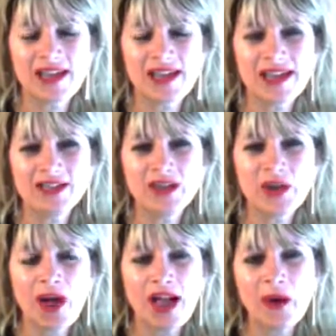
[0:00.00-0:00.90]
And you know,
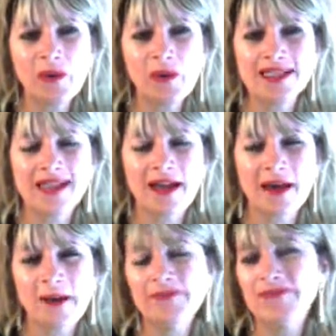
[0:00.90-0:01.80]
I
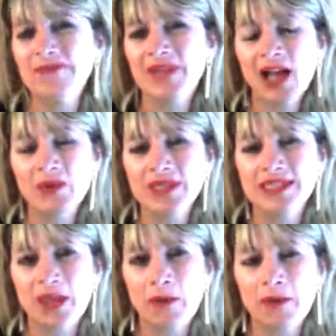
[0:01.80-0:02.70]
always
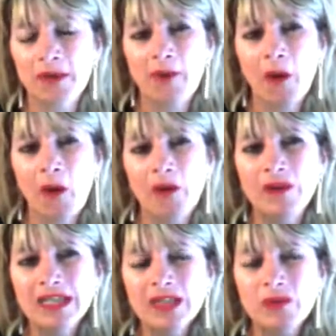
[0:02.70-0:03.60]
tell people,
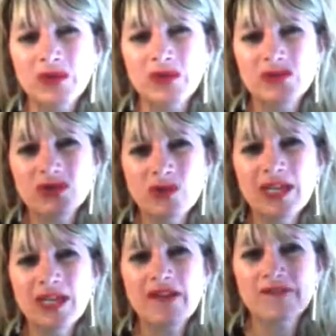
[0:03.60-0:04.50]
when you're doing
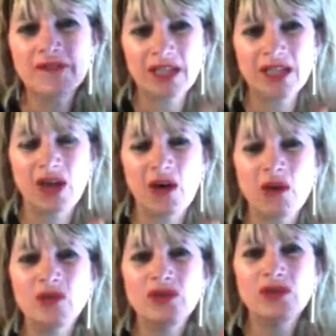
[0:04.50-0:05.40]
a video,
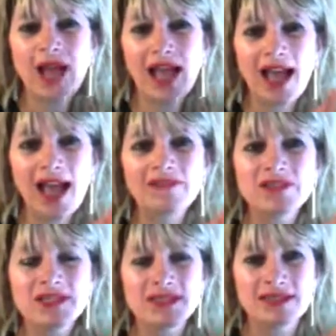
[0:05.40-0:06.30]
you have to
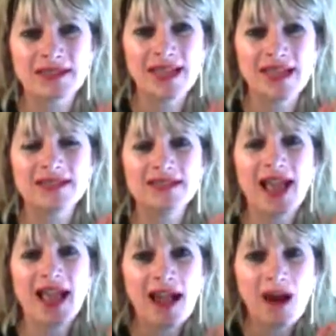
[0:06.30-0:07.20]
stand
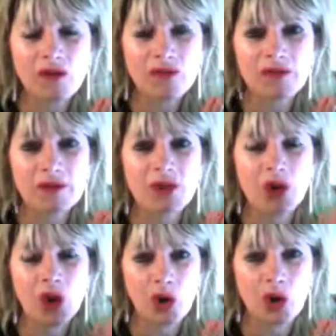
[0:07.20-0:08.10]
out from the
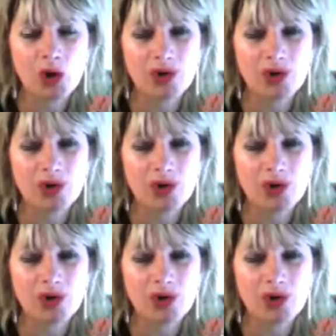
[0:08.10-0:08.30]
herd.